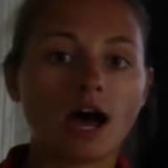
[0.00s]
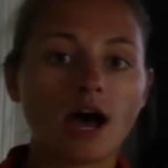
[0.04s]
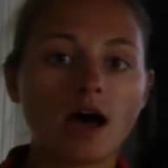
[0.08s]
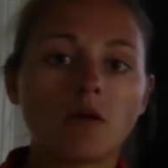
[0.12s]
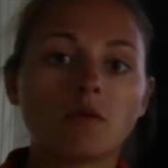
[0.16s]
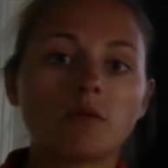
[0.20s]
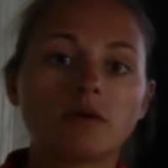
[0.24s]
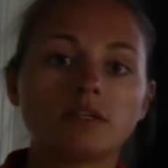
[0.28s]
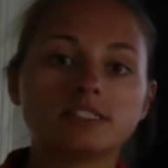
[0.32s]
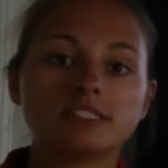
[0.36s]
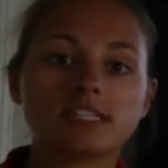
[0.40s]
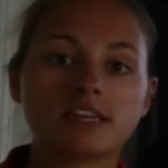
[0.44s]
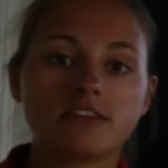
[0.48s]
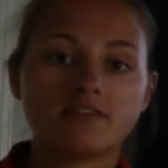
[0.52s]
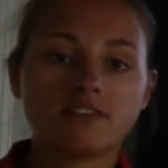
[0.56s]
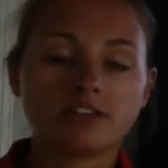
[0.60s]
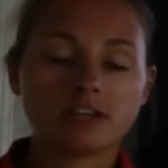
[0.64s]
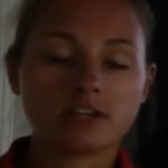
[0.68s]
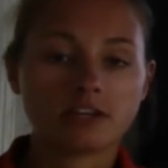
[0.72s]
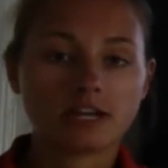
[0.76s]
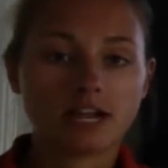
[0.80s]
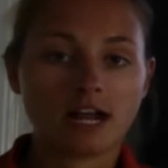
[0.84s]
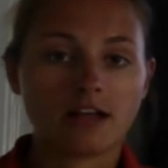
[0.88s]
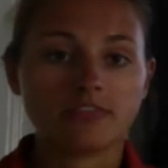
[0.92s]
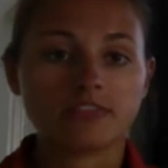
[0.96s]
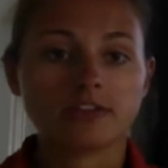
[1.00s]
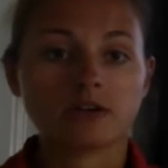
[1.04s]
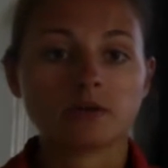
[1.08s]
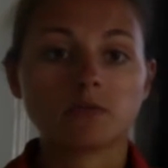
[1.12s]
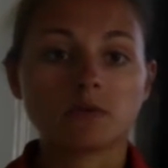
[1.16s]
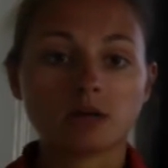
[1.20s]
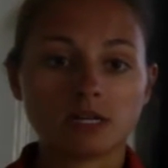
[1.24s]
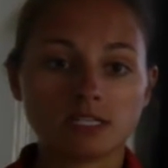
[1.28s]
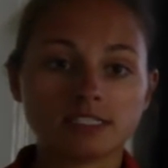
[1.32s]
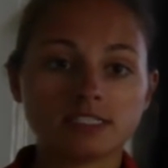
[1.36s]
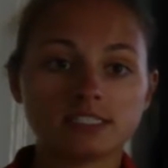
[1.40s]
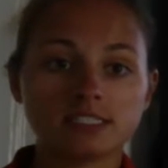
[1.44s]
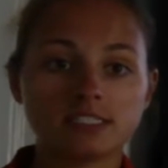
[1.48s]
Once I figured out there
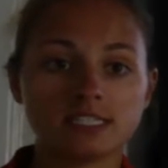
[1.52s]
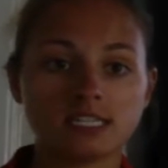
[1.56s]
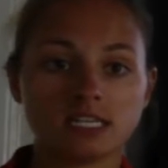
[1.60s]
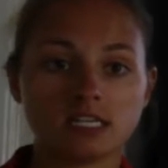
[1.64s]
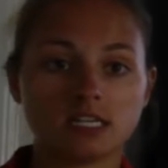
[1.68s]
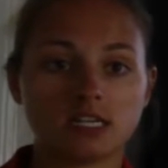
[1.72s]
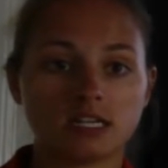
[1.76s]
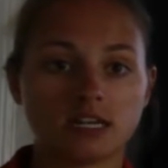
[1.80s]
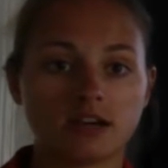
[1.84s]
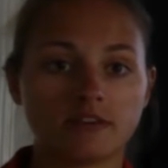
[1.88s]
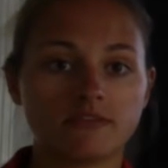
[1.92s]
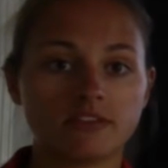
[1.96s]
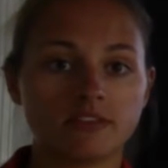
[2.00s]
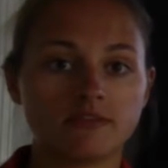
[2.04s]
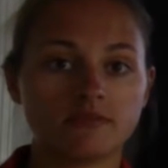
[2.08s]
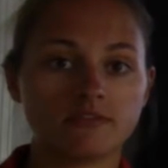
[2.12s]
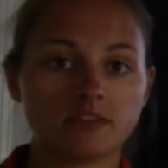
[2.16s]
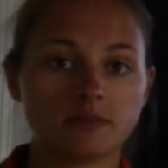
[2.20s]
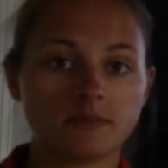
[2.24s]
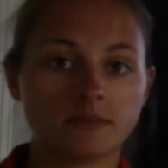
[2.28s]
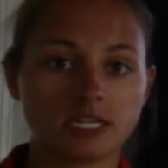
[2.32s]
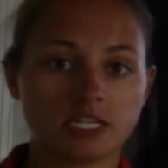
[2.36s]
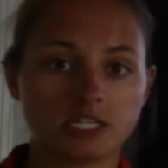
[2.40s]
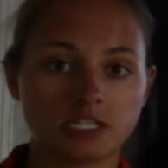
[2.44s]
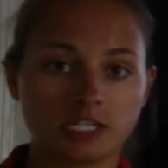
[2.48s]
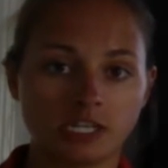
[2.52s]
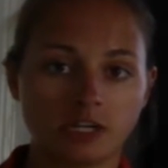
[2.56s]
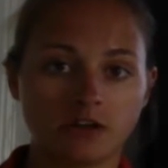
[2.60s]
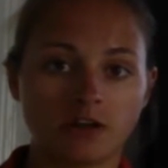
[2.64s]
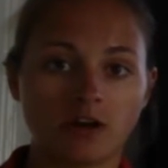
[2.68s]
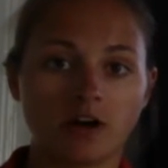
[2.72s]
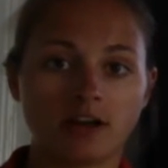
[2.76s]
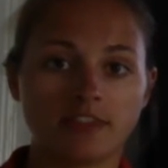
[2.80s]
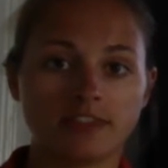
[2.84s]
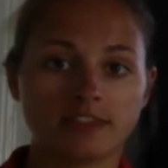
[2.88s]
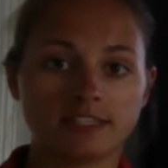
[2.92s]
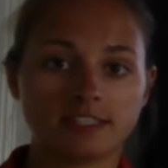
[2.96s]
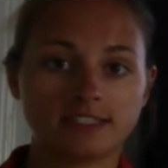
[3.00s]
was indeed enough information
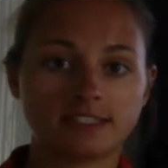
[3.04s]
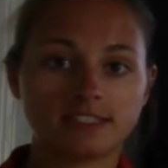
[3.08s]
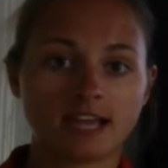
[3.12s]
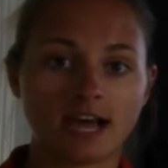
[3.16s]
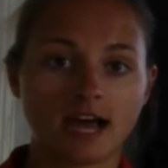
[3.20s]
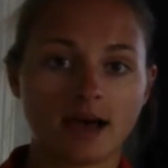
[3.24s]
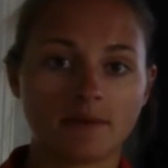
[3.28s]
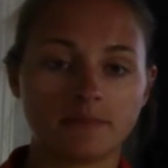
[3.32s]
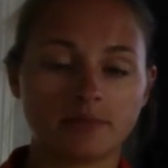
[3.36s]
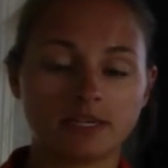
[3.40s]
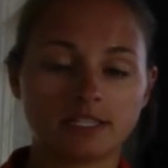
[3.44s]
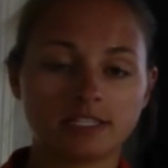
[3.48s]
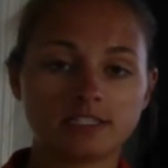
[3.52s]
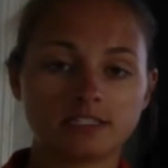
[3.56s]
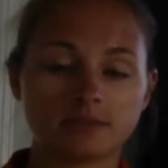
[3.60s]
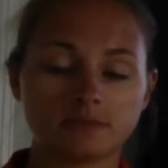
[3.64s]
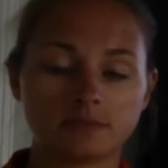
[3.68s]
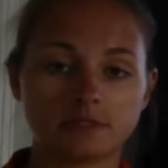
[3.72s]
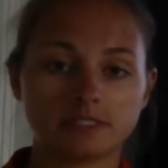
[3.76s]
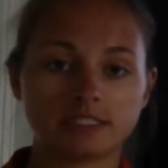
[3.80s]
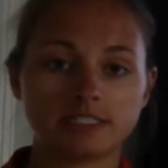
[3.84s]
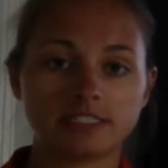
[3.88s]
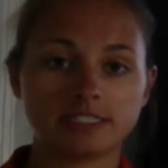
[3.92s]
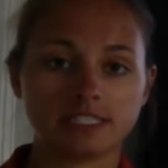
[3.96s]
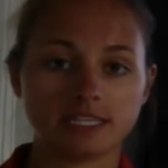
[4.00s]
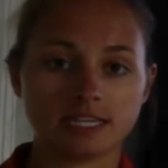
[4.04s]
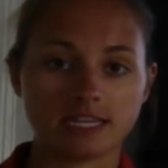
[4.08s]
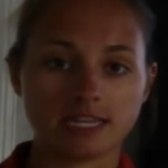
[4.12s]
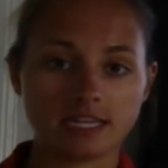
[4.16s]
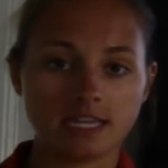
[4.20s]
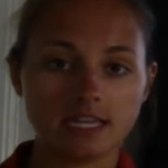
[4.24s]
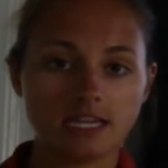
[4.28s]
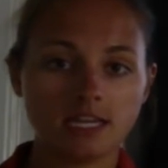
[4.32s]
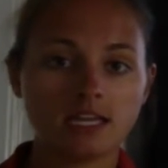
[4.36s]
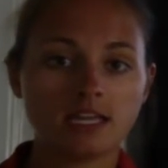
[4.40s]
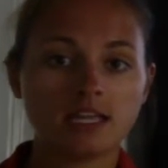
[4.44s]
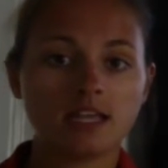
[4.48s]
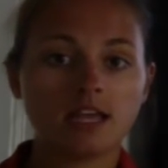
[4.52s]
on this topic to
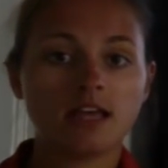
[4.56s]
proceed,